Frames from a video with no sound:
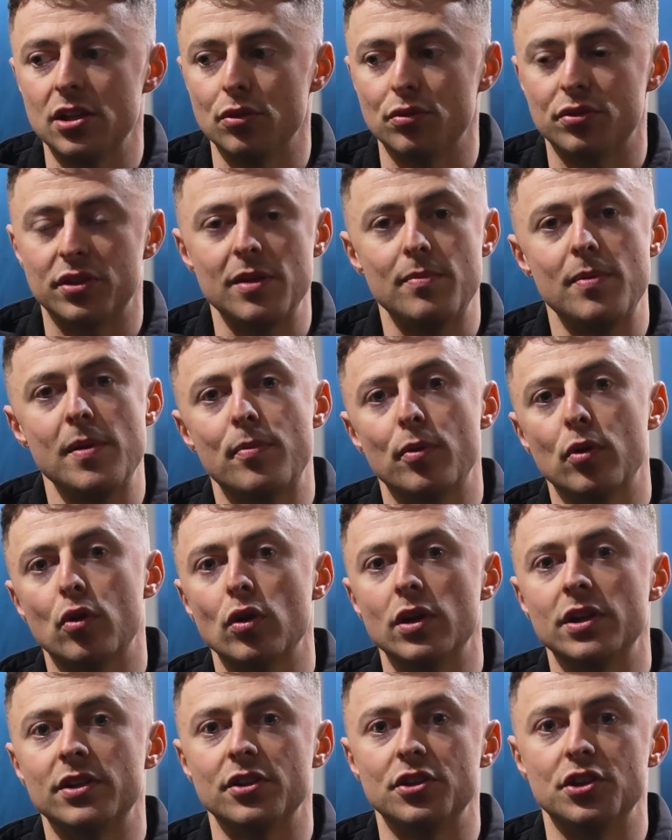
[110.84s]
you'll see people
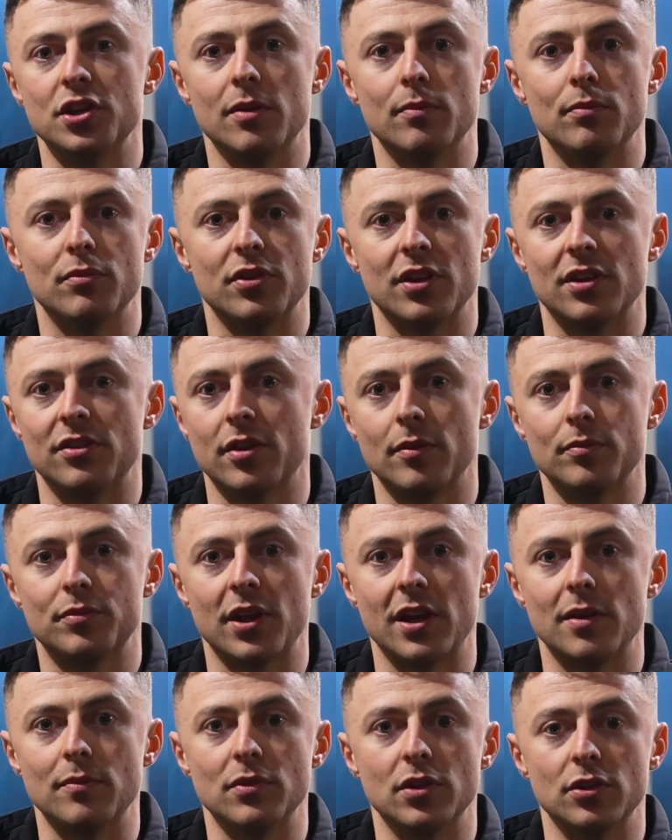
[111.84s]
go into gyms and
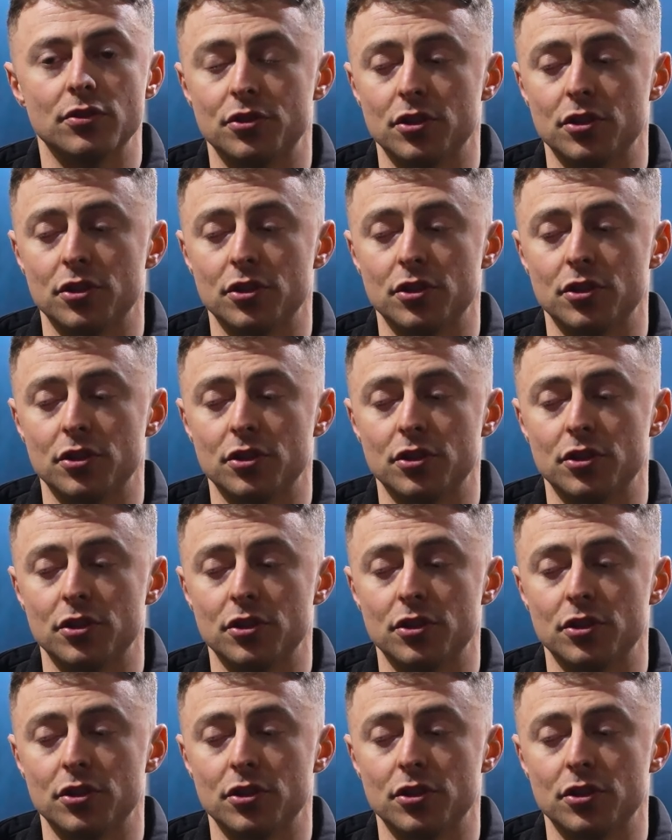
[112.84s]
sometimes they'll